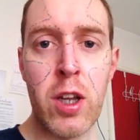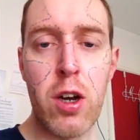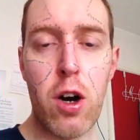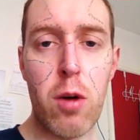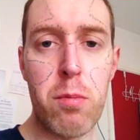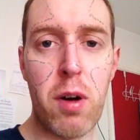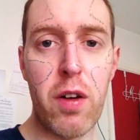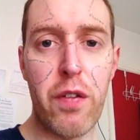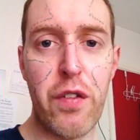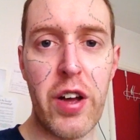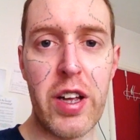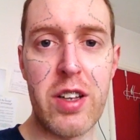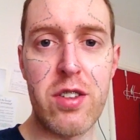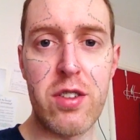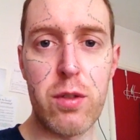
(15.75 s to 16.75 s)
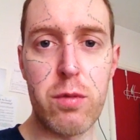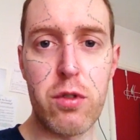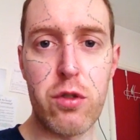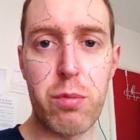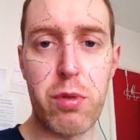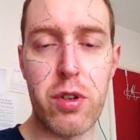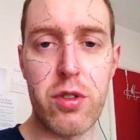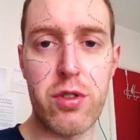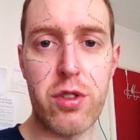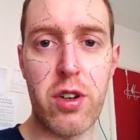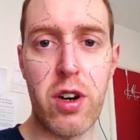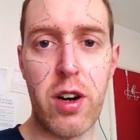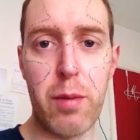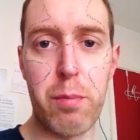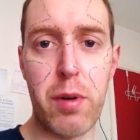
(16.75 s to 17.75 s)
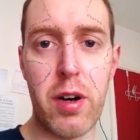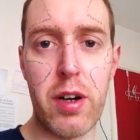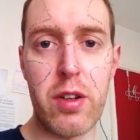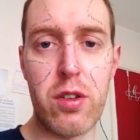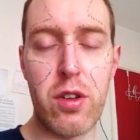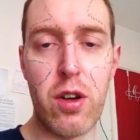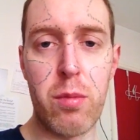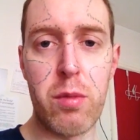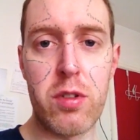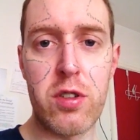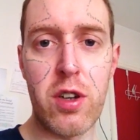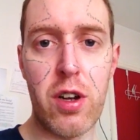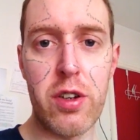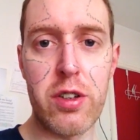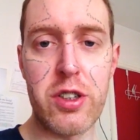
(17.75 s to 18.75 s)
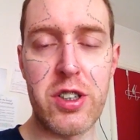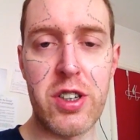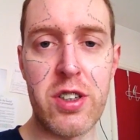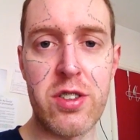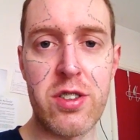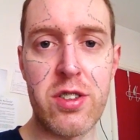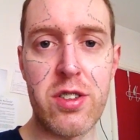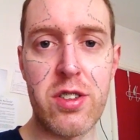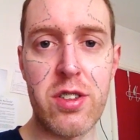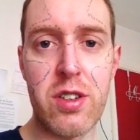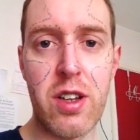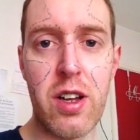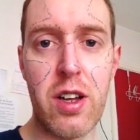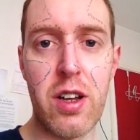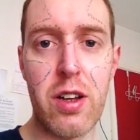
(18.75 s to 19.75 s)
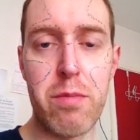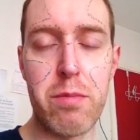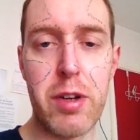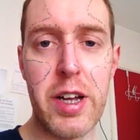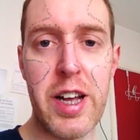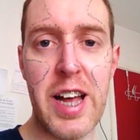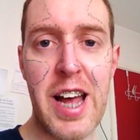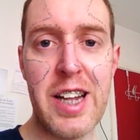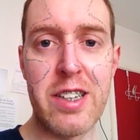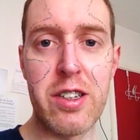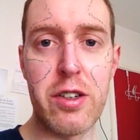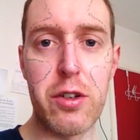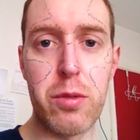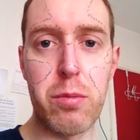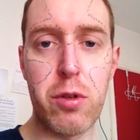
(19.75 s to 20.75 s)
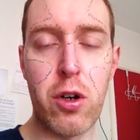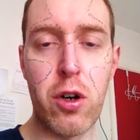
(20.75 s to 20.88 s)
on my face. It was prescribed by a dermatologist. It ended up